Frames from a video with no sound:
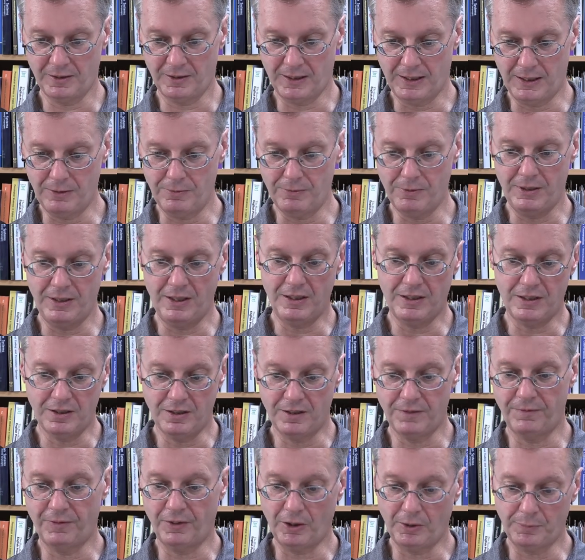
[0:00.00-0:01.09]
You would need to
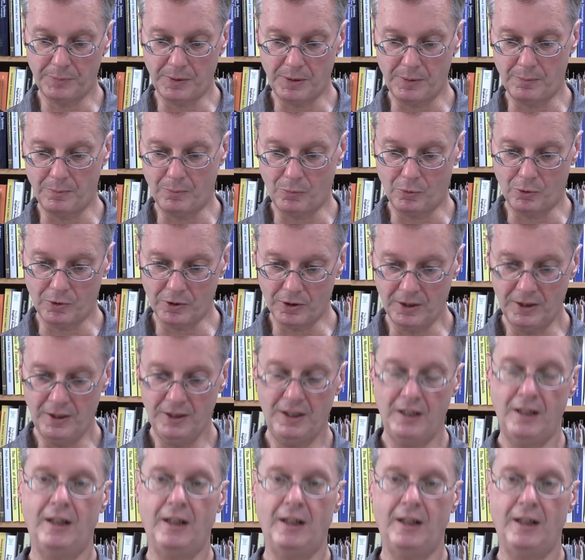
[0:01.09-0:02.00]
develop it more.